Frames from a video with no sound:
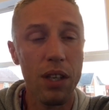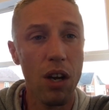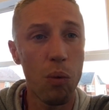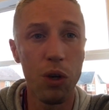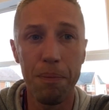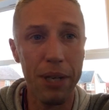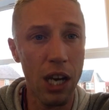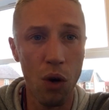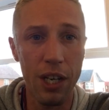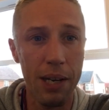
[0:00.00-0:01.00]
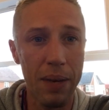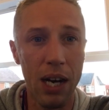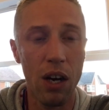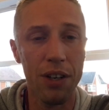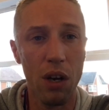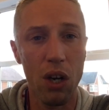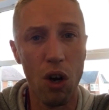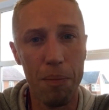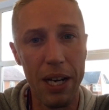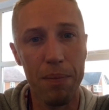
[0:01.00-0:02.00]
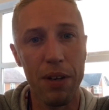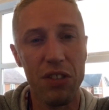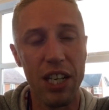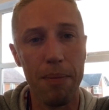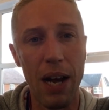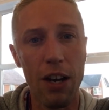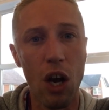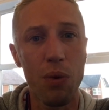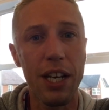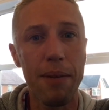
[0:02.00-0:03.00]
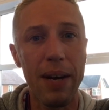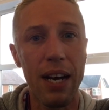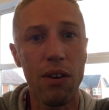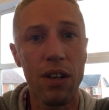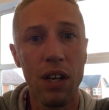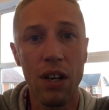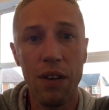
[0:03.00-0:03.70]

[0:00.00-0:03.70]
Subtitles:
I wouldn't be loaning him out. I know a lot of people have said about loaning him out.